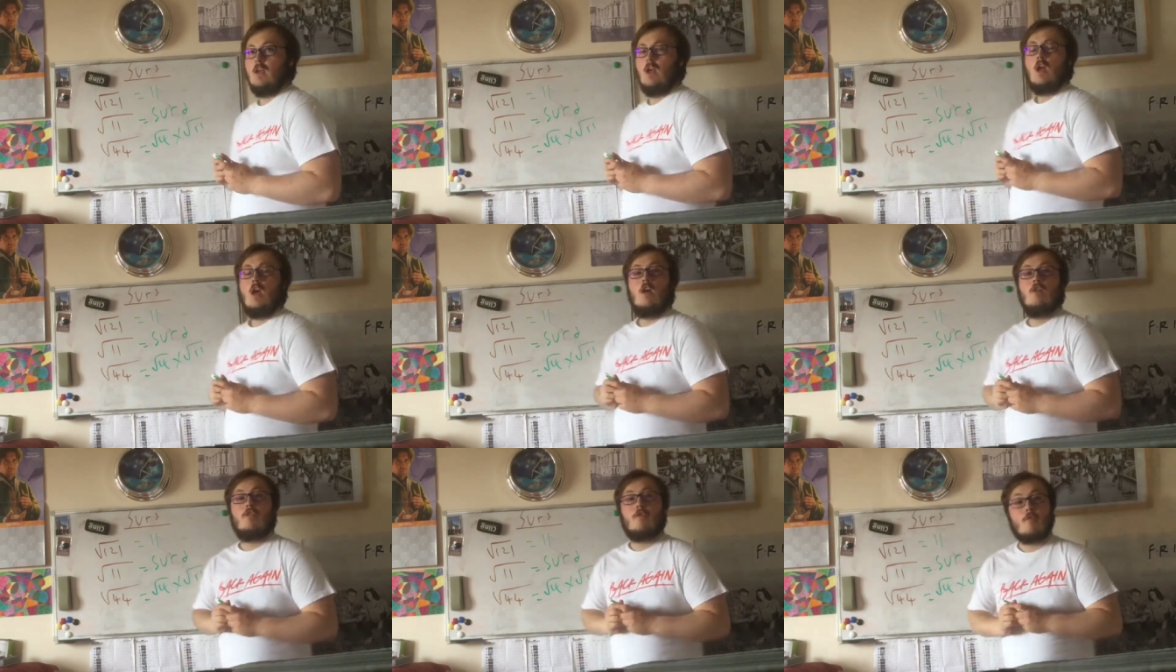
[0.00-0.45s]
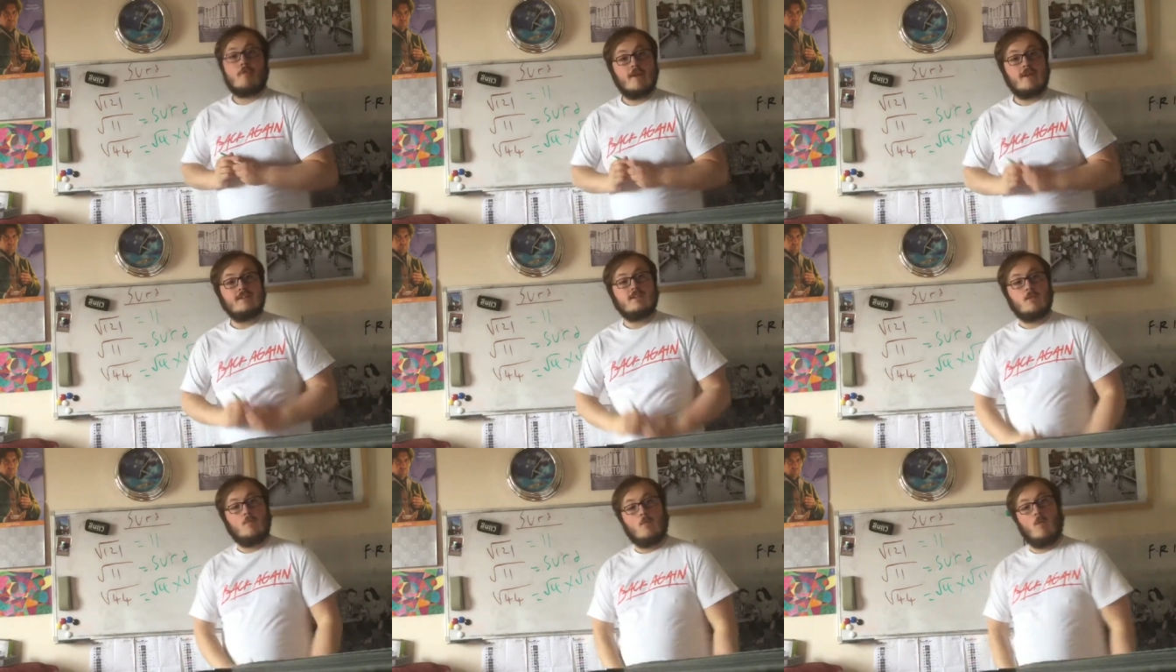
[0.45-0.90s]
The
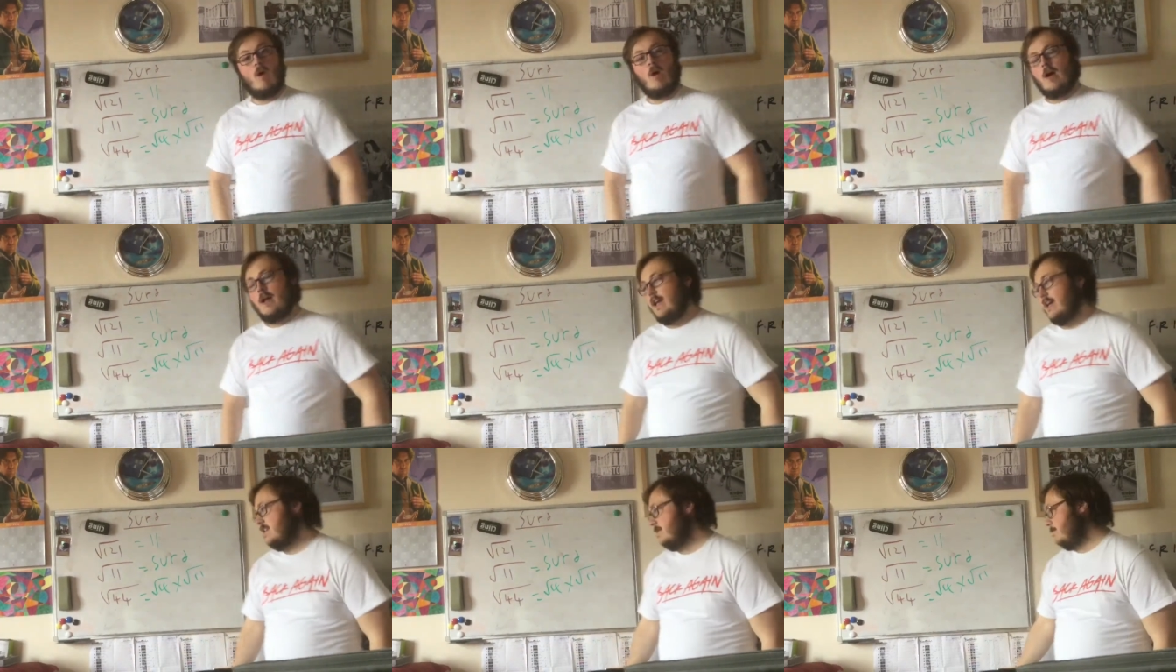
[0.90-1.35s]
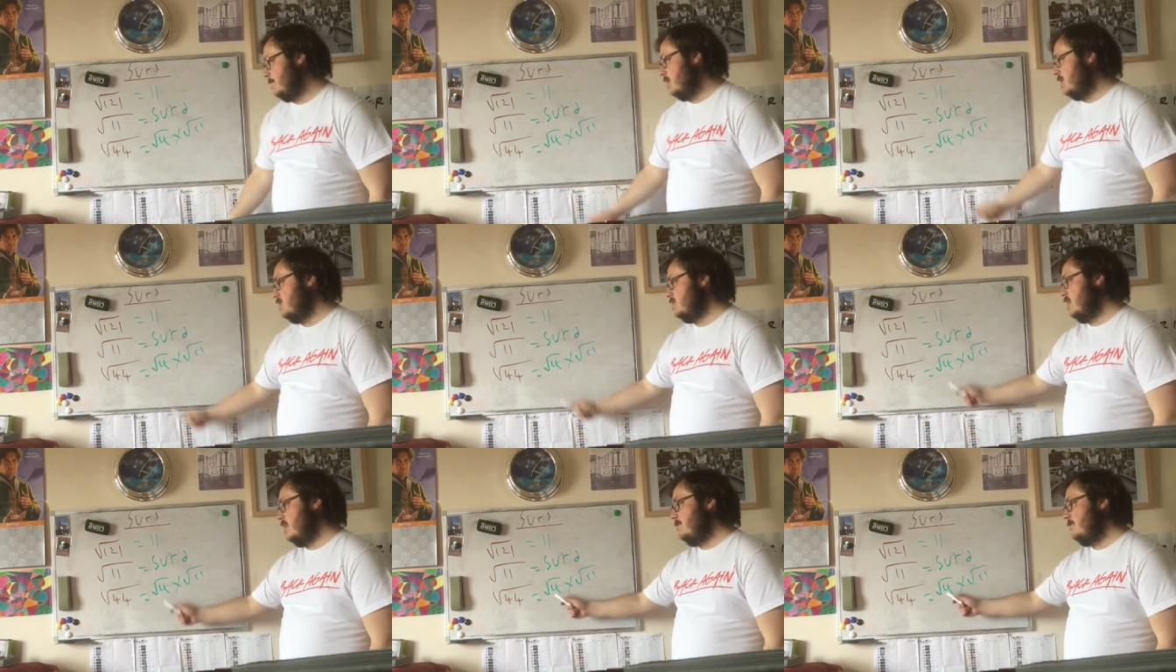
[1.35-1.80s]
reason why is because
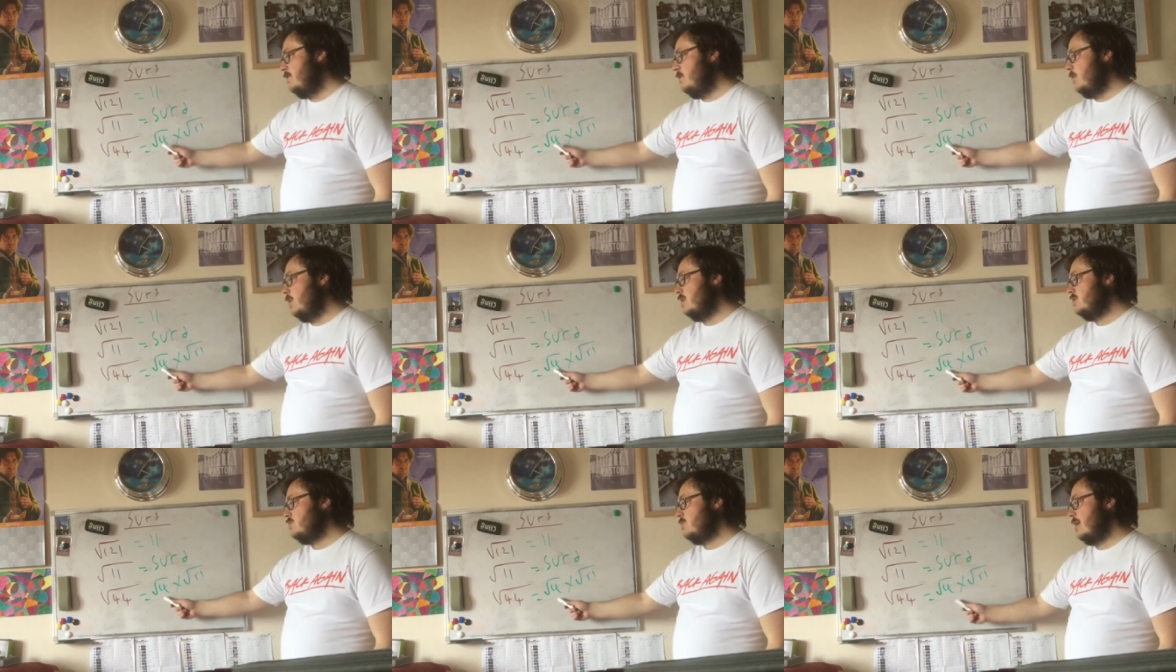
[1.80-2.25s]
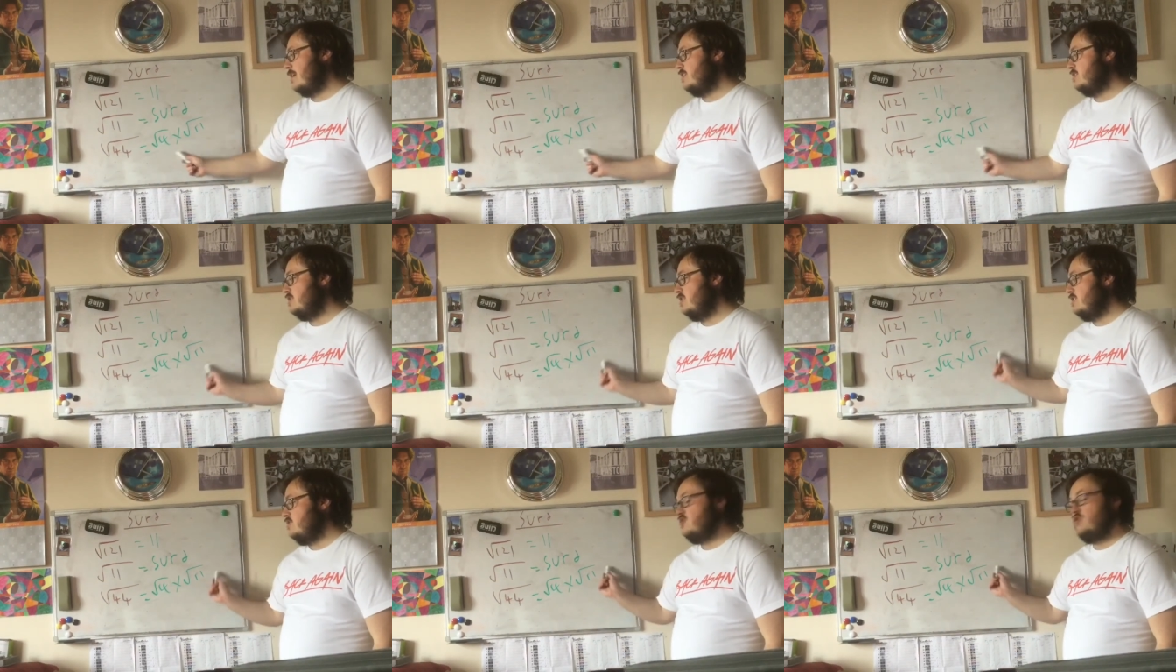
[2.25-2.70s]
if you were to
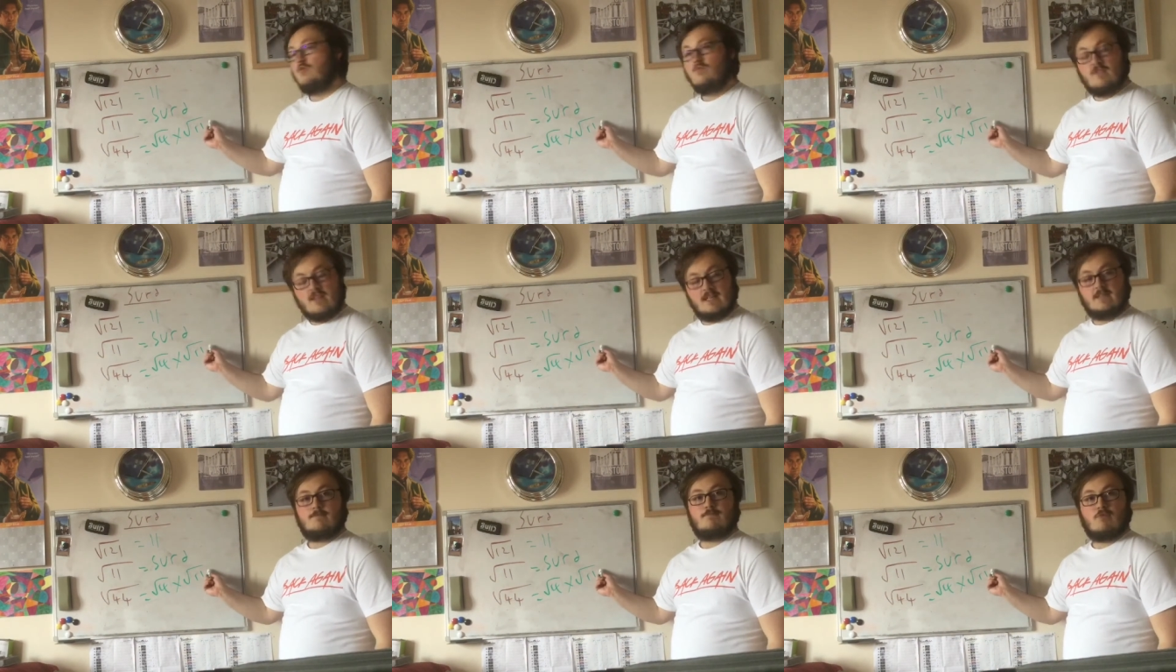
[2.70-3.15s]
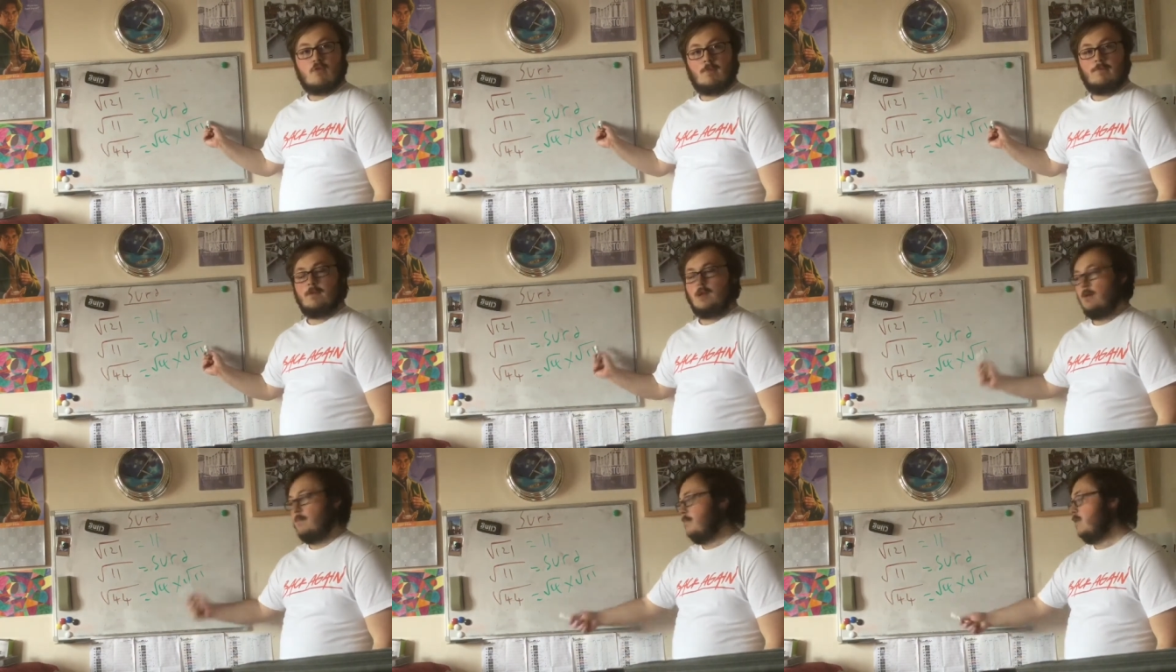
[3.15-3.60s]
actually do this
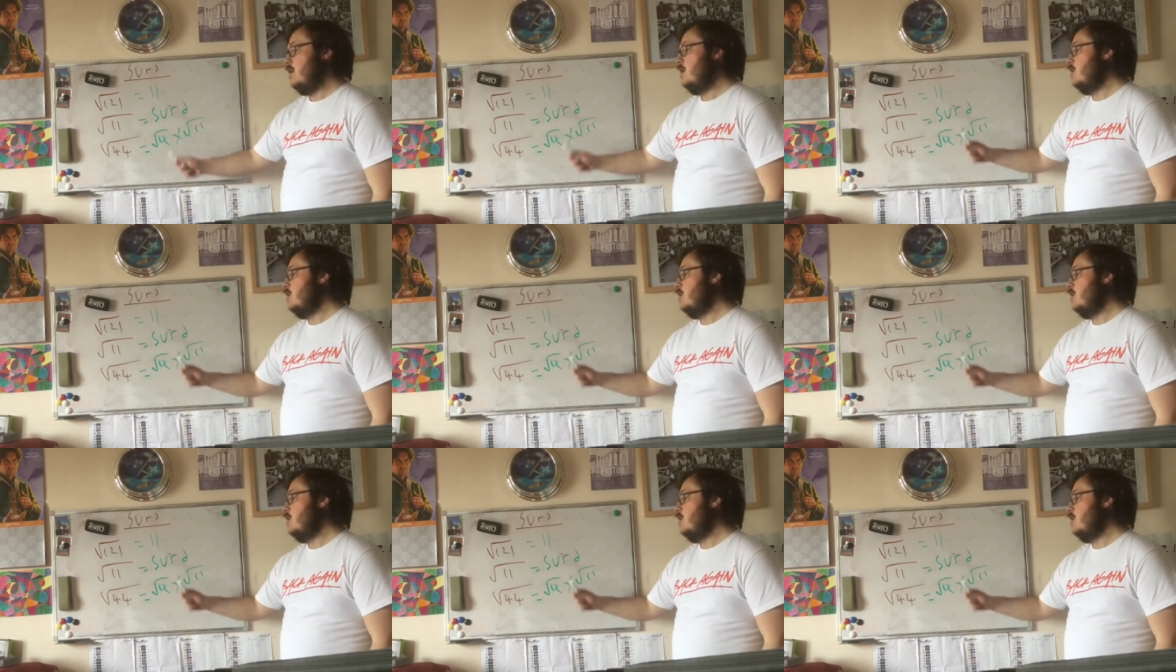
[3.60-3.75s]
problem,